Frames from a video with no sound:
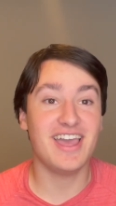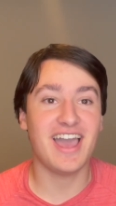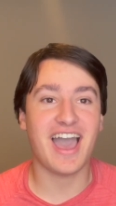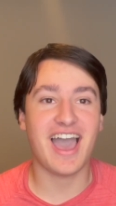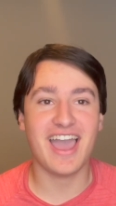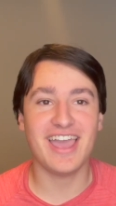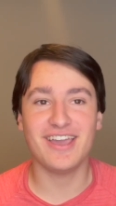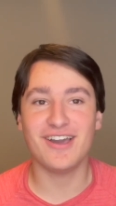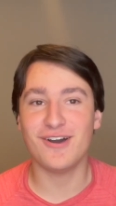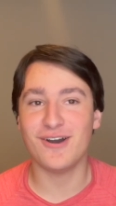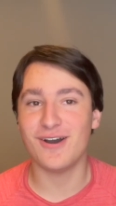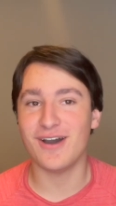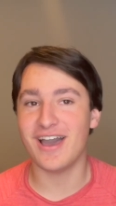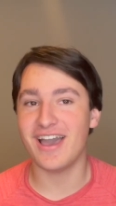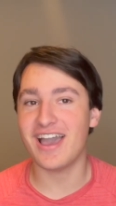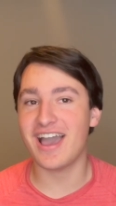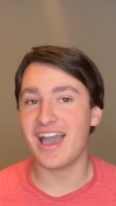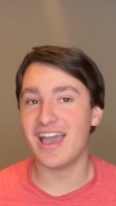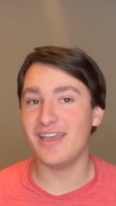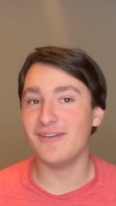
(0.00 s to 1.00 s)
I
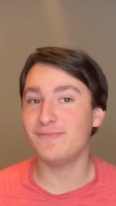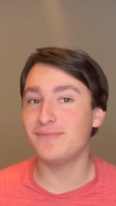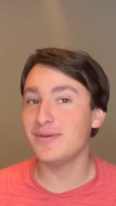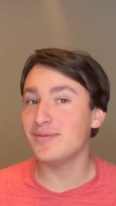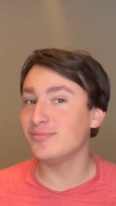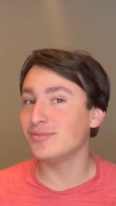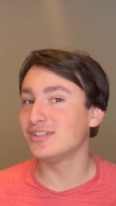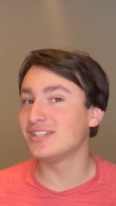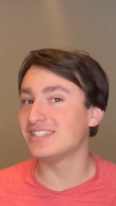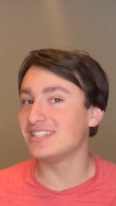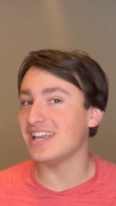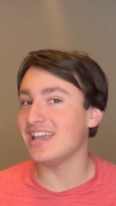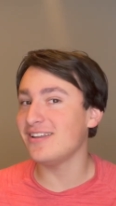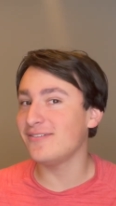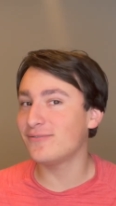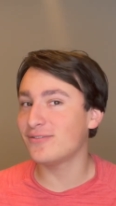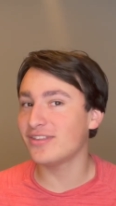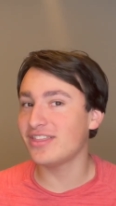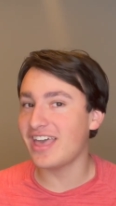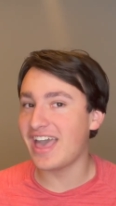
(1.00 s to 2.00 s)
if people stayed
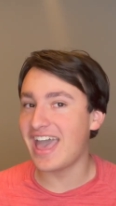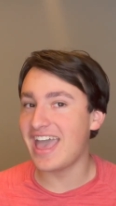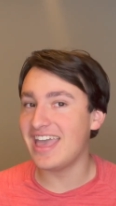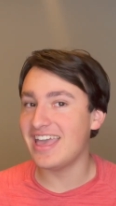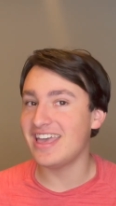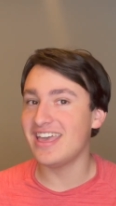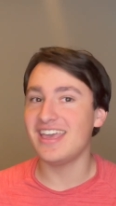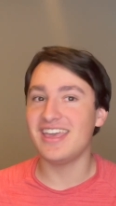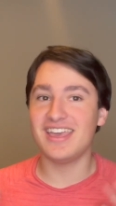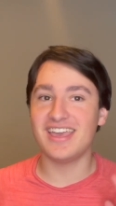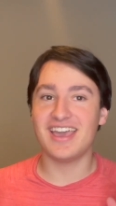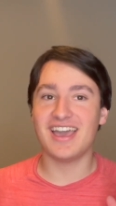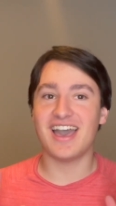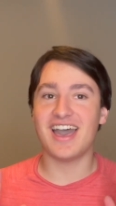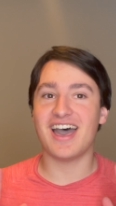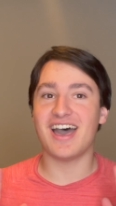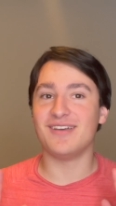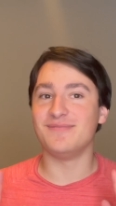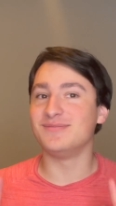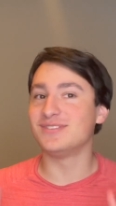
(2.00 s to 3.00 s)
for that,
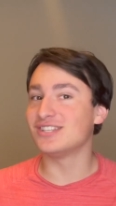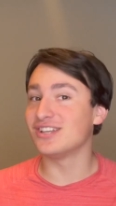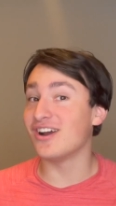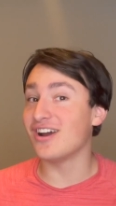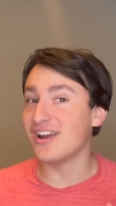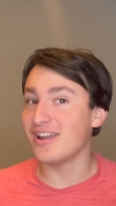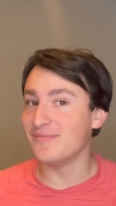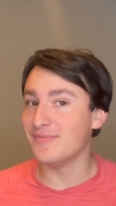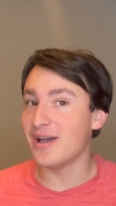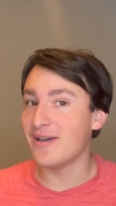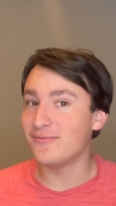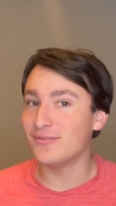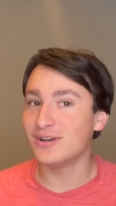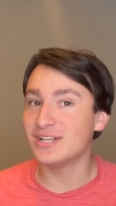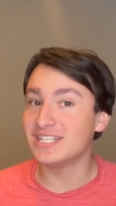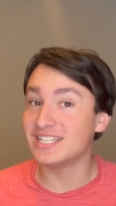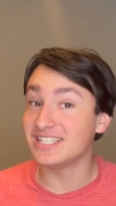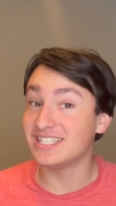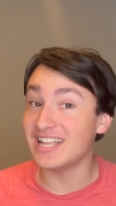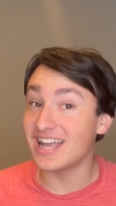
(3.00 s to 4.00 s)
I'm sorry my
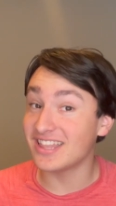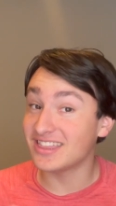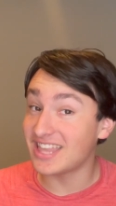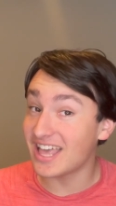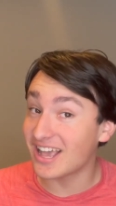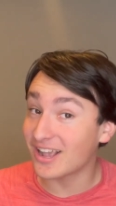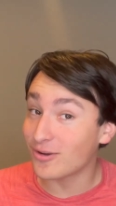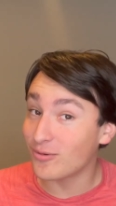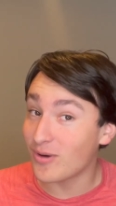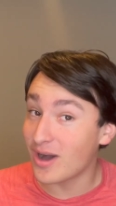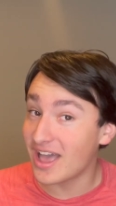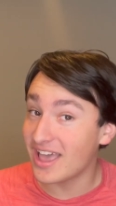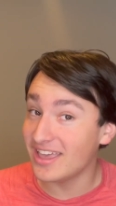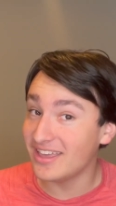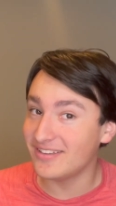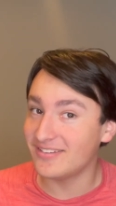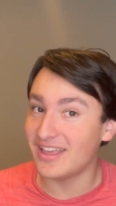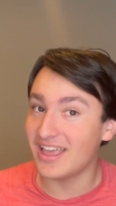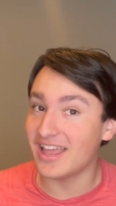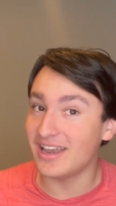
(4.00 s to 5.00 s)
voice is not that
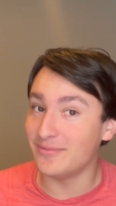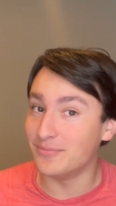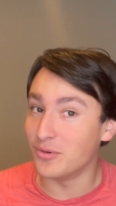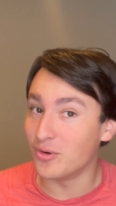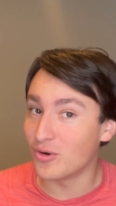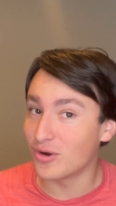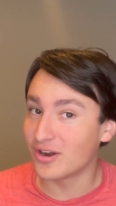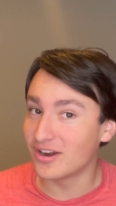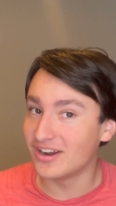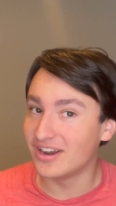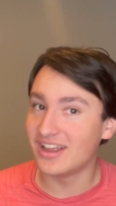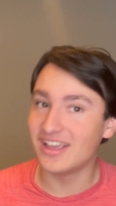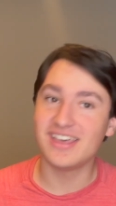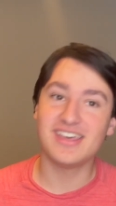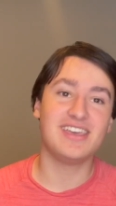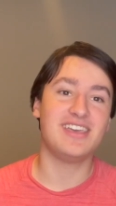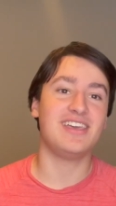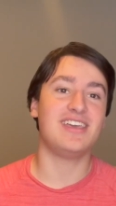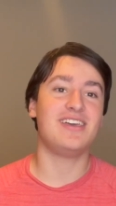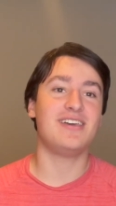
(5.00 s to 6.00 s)
quiet anymore,
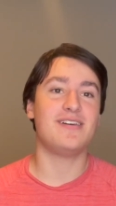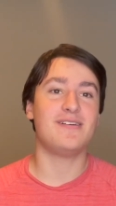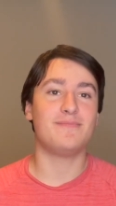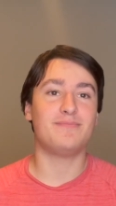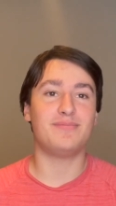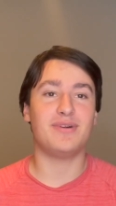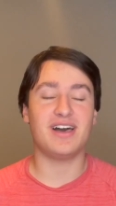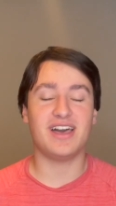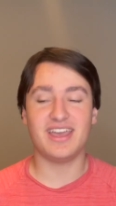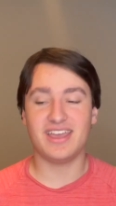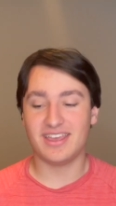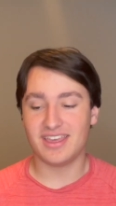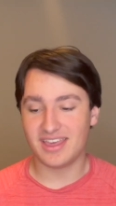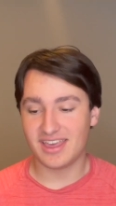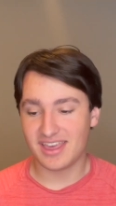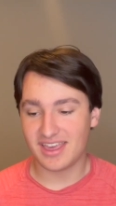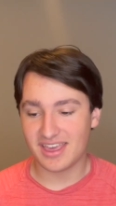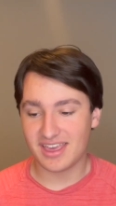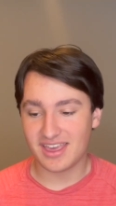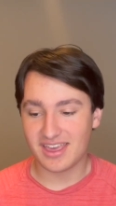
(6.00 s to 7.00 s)
but
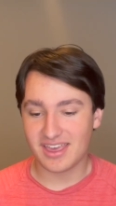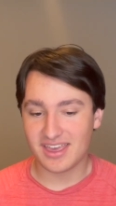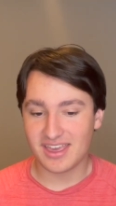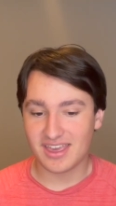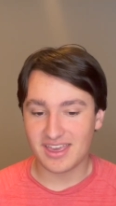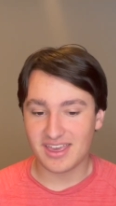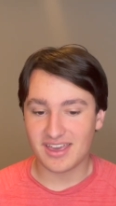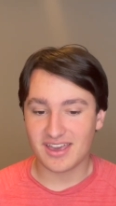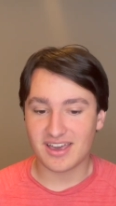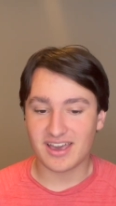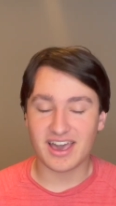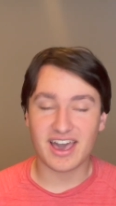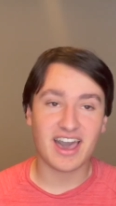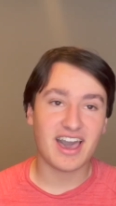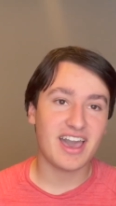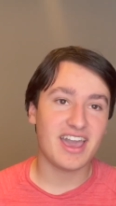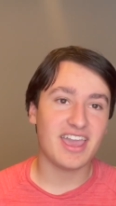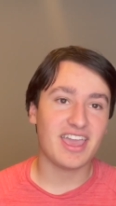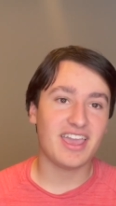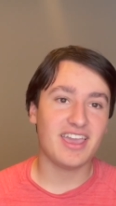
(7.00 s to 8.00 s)

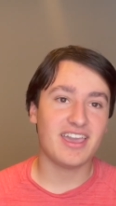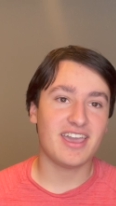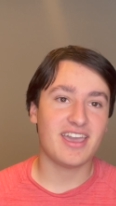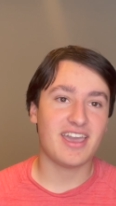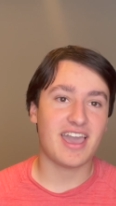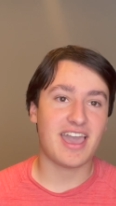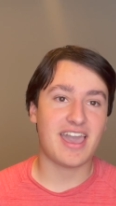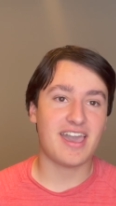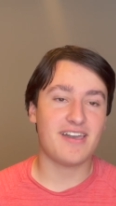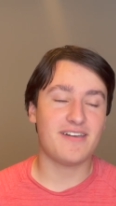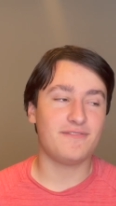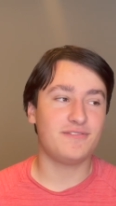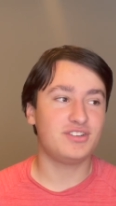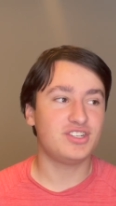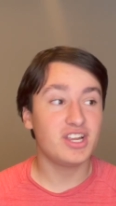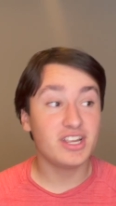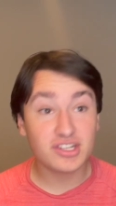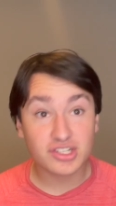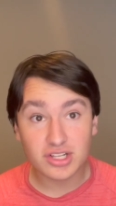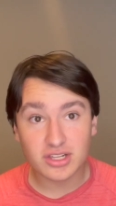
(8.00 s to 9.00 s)
I have
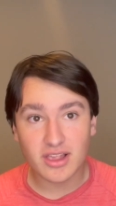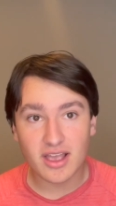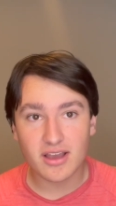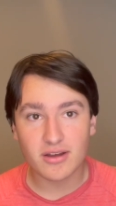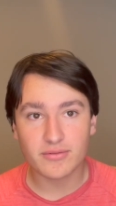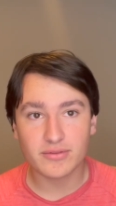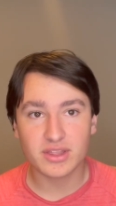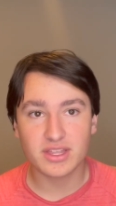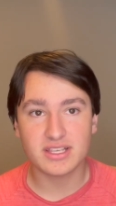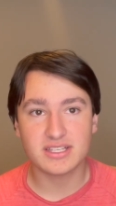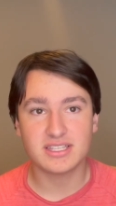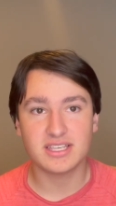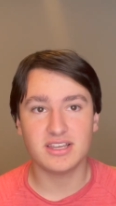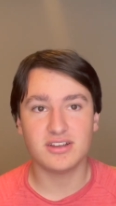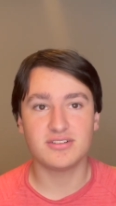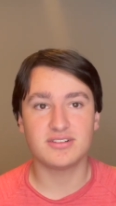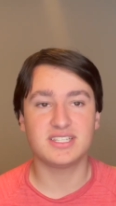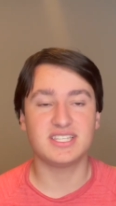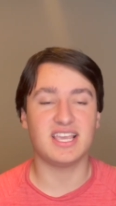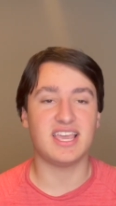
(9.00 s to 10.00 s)
changed a lot over these
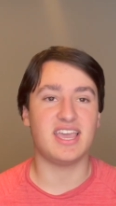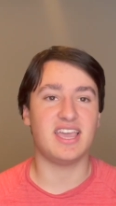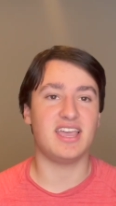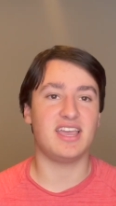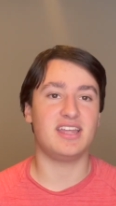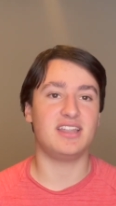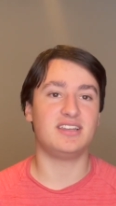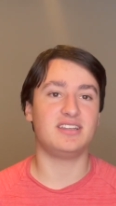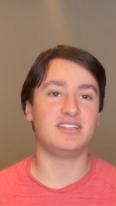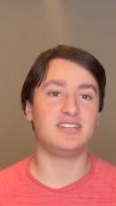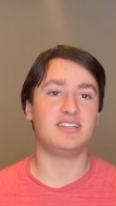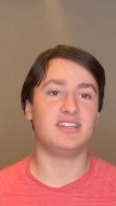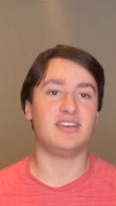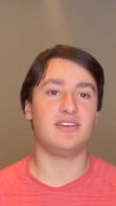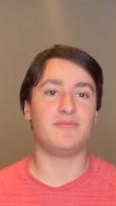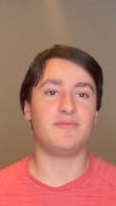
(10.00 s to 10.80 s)
years, and